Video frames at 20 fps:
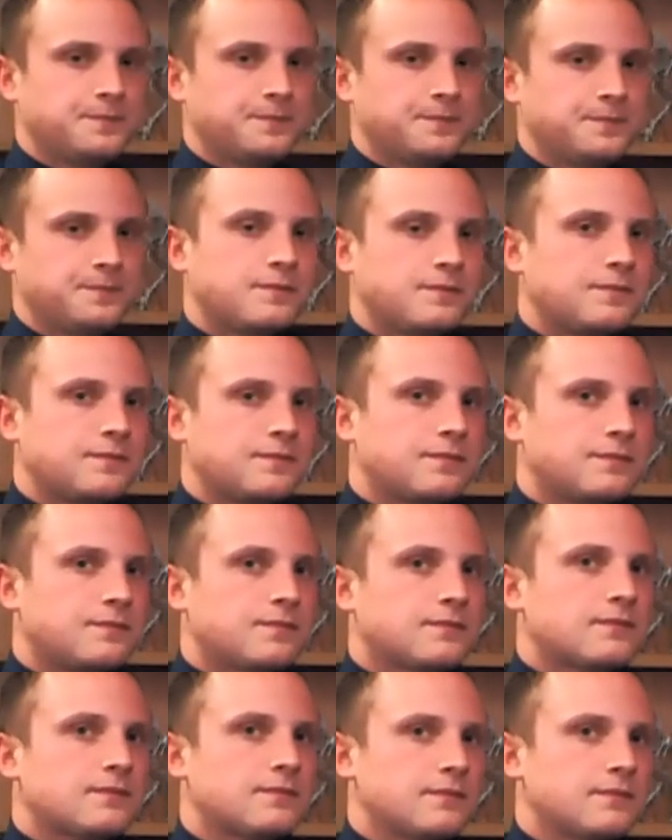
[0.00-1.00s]

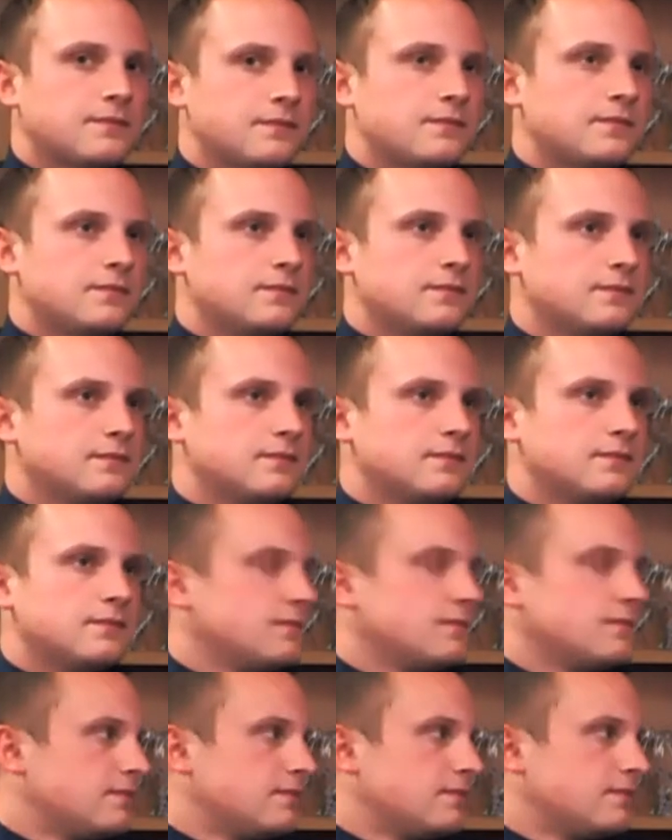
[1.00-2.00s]

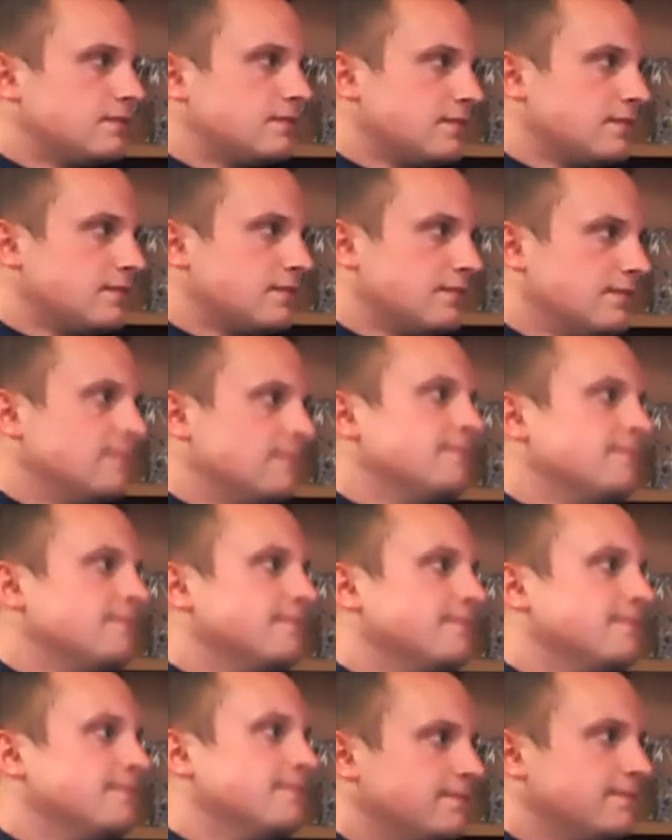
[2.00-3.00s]

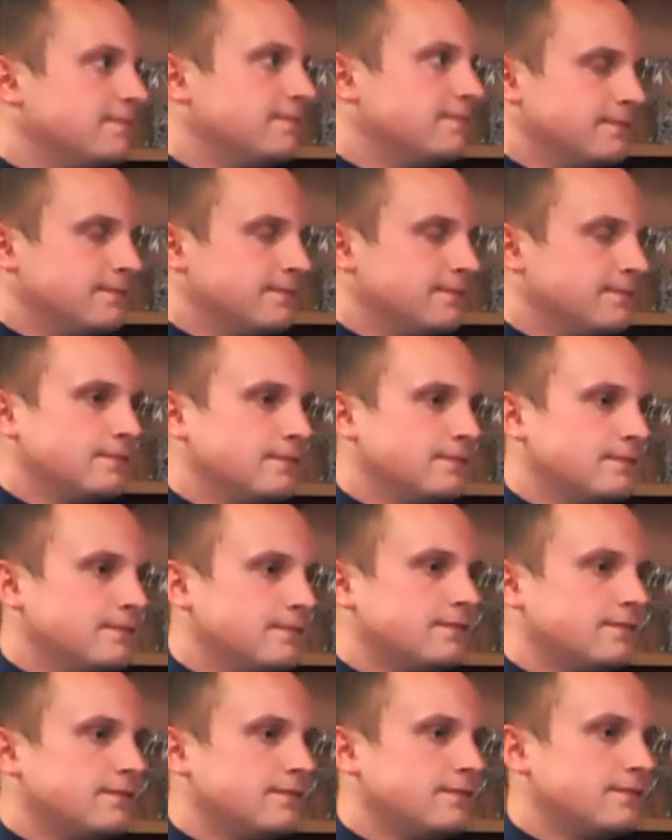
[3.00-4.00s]

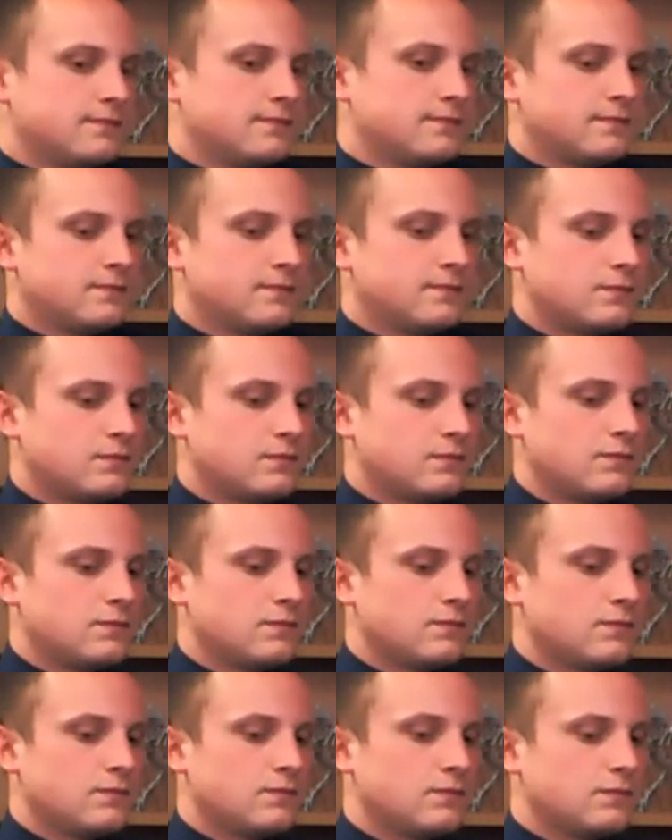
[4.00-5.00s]

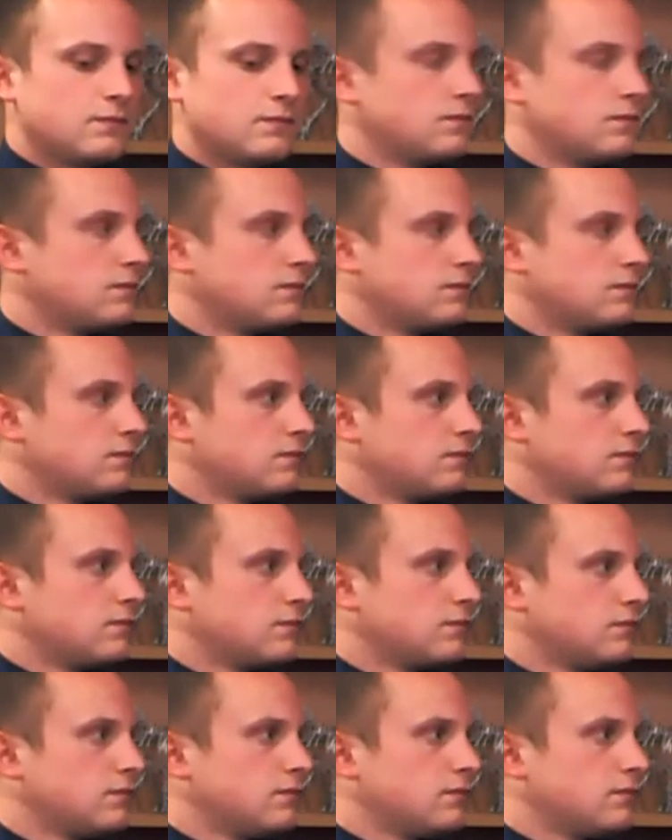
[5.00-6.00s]

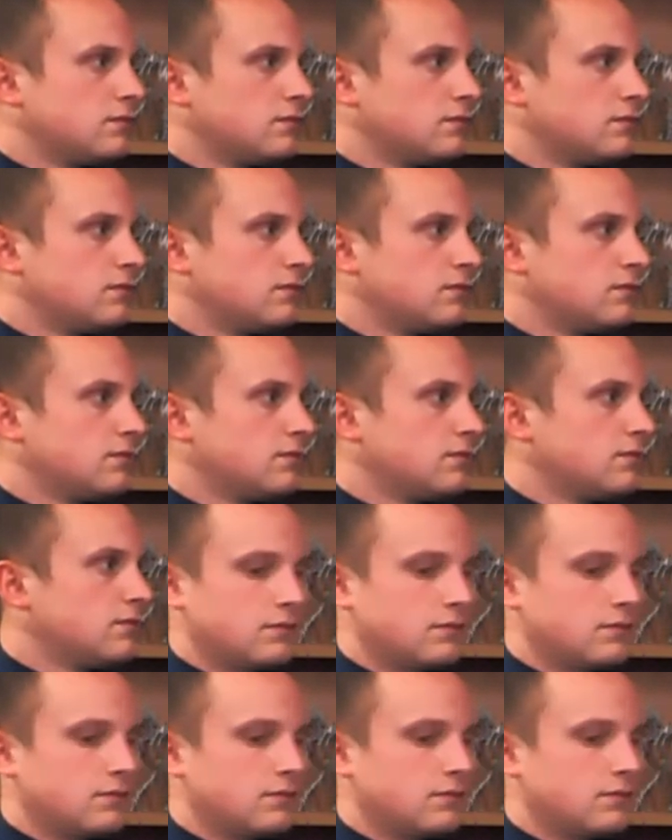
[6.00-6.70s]
No words are spoken by the person on screen.